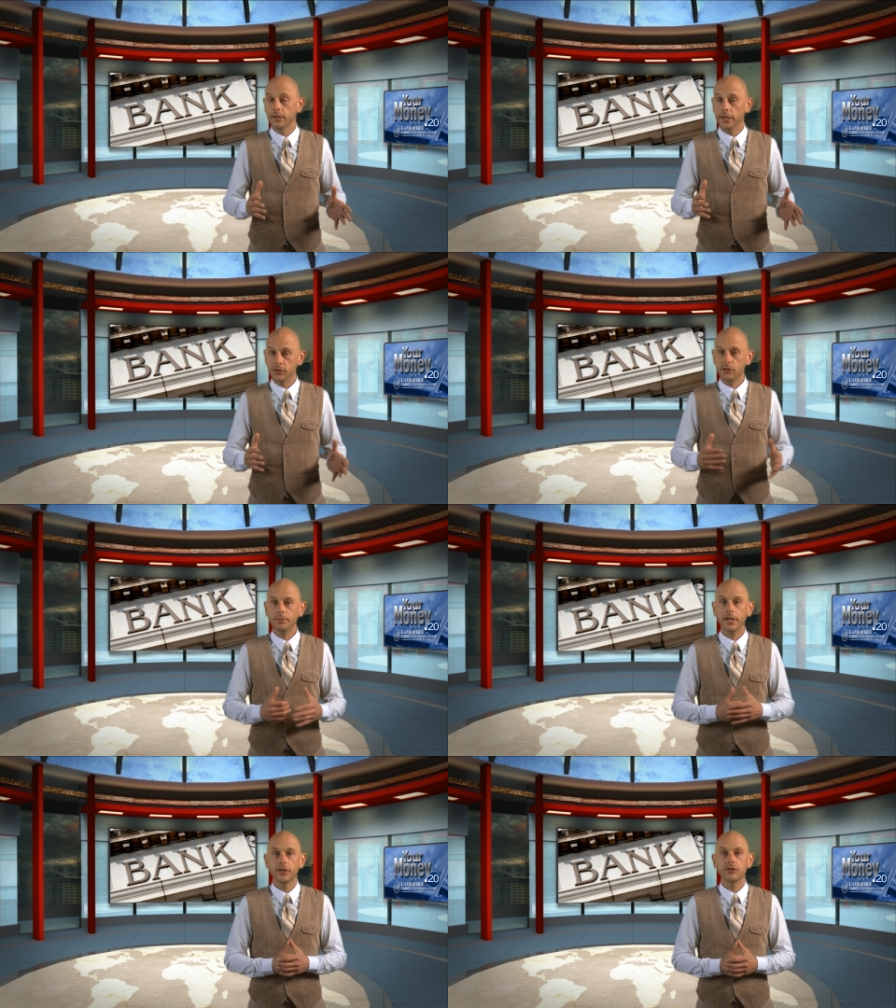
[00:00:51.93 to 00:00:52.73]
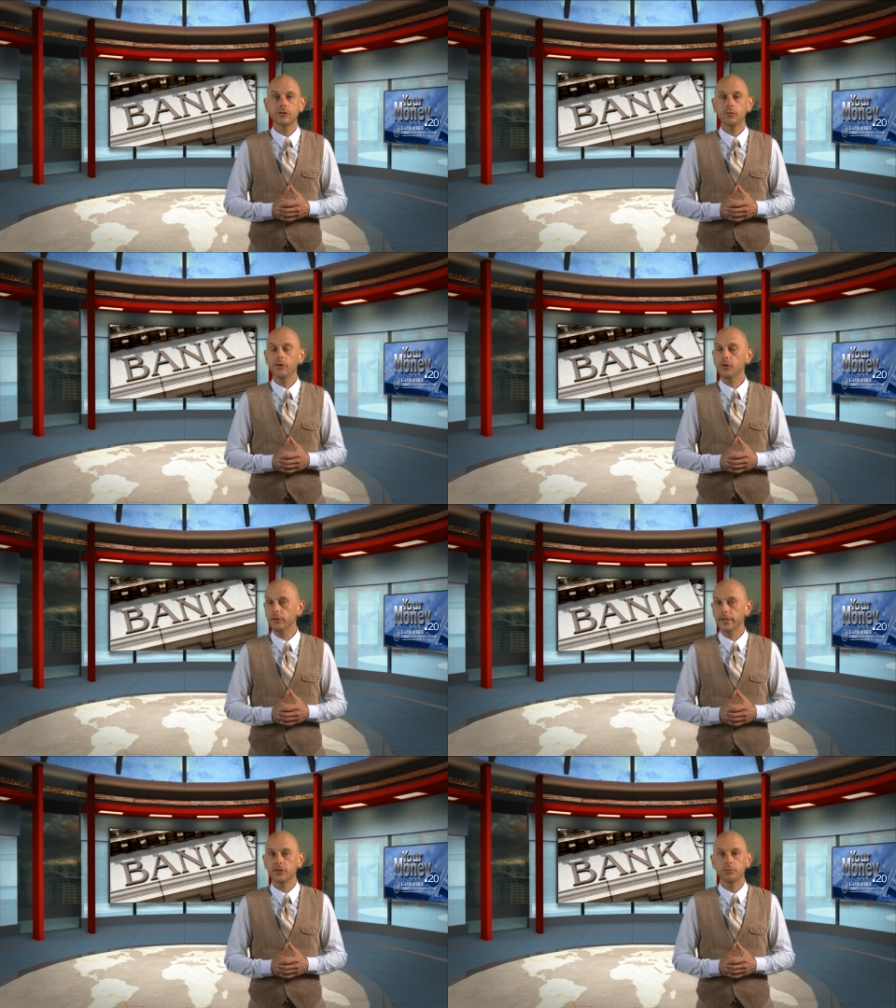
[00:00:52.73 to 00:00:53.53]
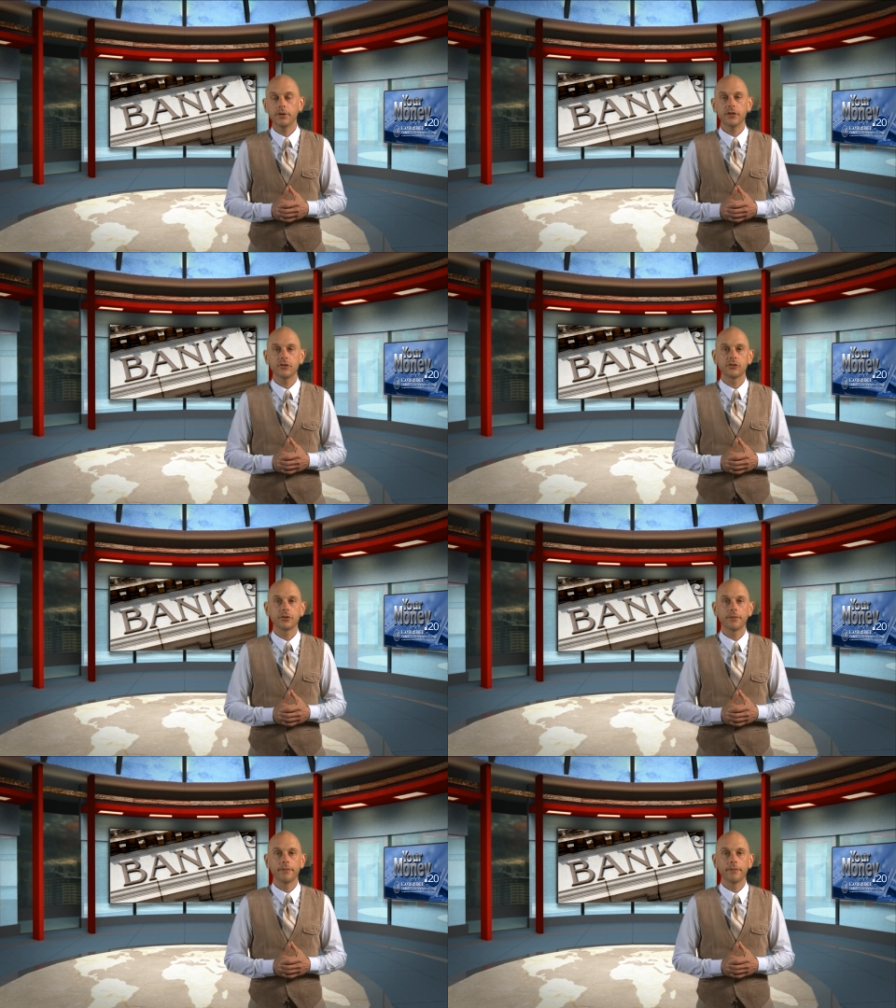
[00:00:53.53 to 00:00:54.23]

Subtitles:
and in some cases where it only has branches.